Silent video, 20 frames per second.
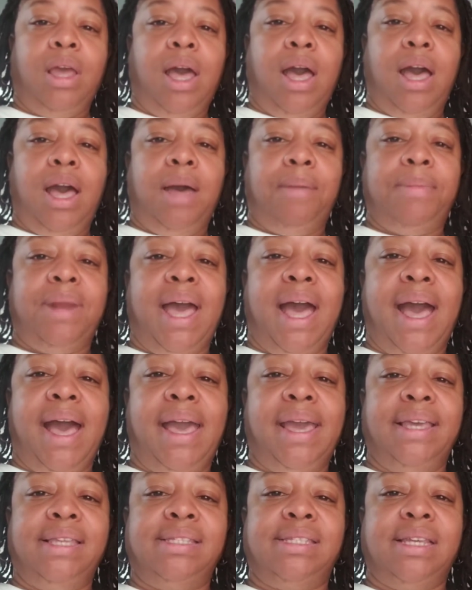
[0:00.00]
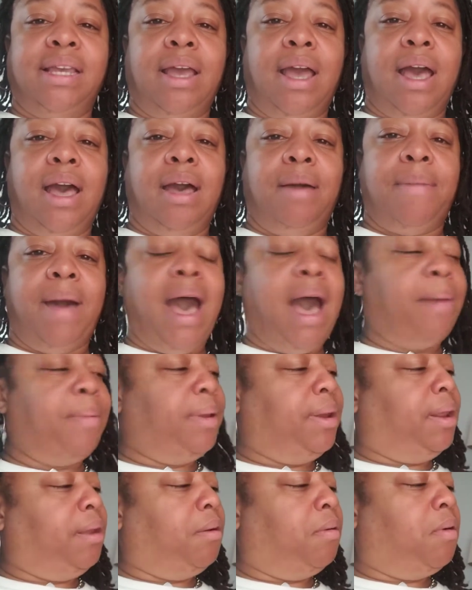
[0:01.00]
the Heinz
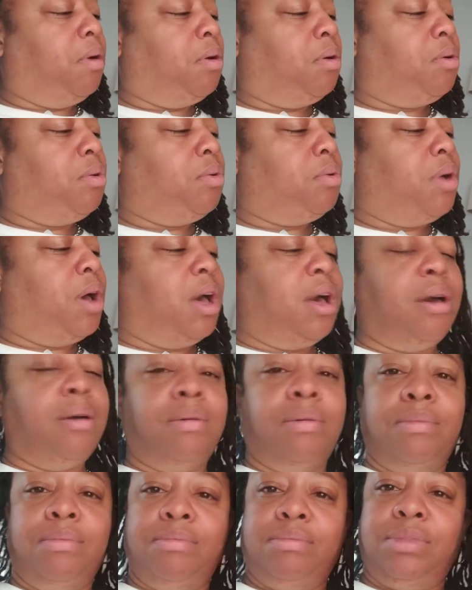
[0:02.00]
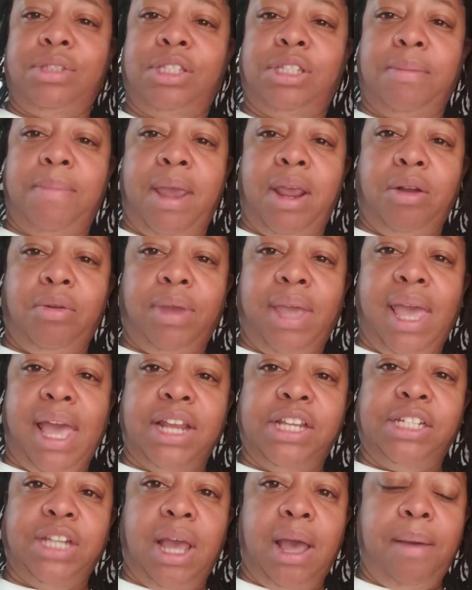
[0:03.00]
habanero tomato
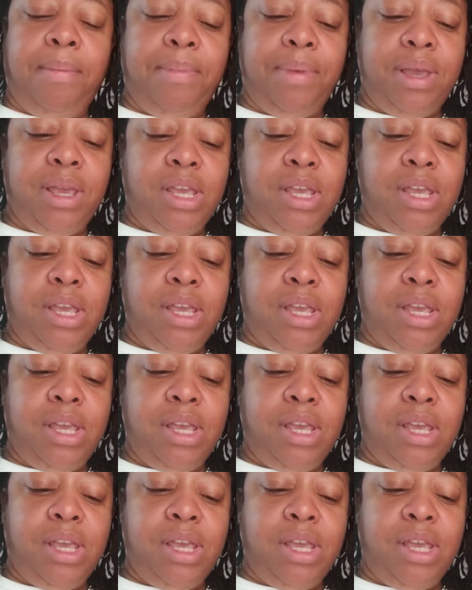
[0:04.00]
ketchup.